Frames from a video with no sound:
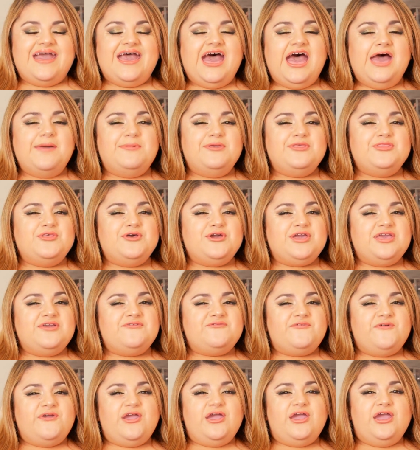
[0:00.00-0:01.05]
I've been looking
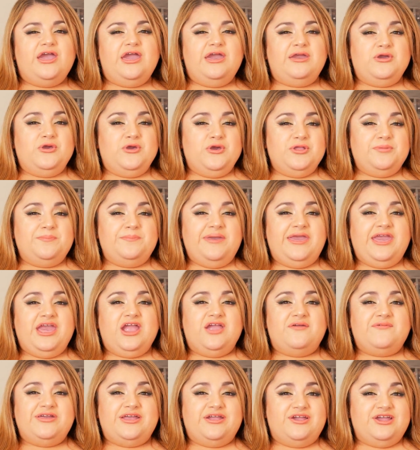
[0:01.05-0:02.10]
for a good pair
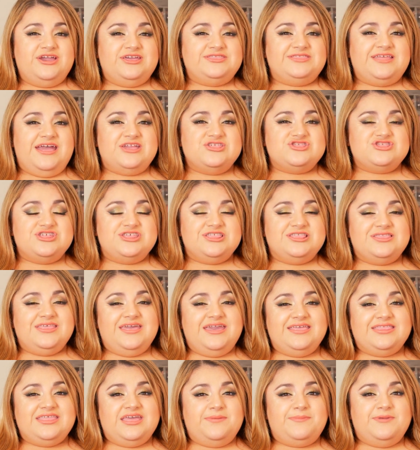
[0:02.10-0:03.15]
of hair extensions
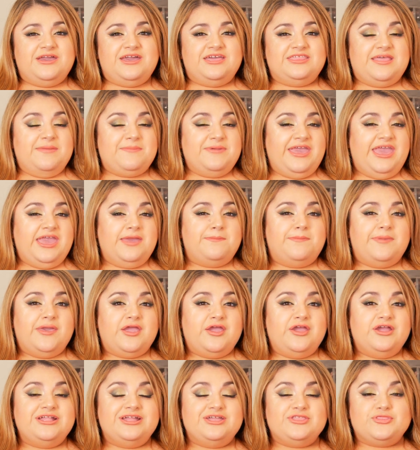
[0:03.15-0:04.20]
lately because I'm getting
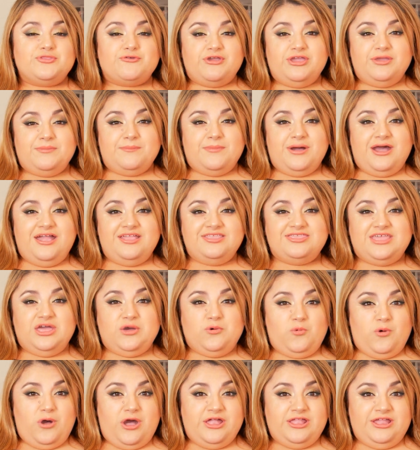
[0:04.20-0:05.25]
married in 3 months. I
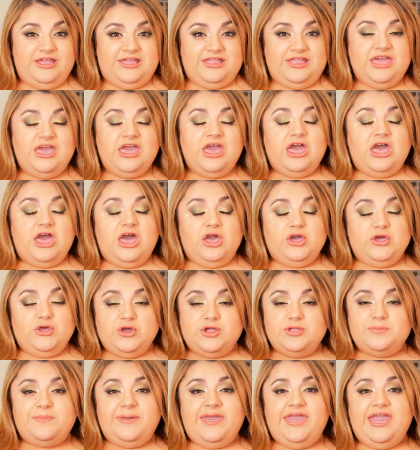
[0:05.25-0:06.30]
wanted a
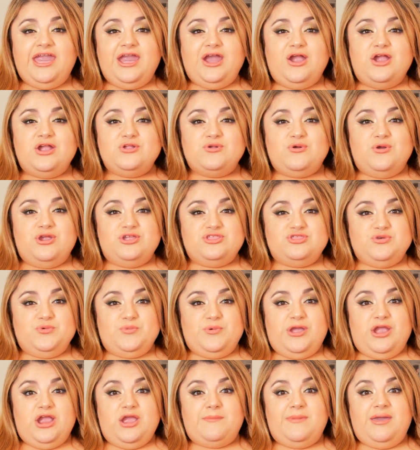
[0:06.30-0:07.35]
good pair in order to
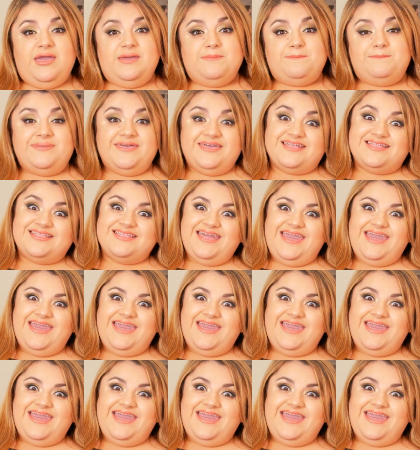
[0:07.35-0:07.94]
wear on my big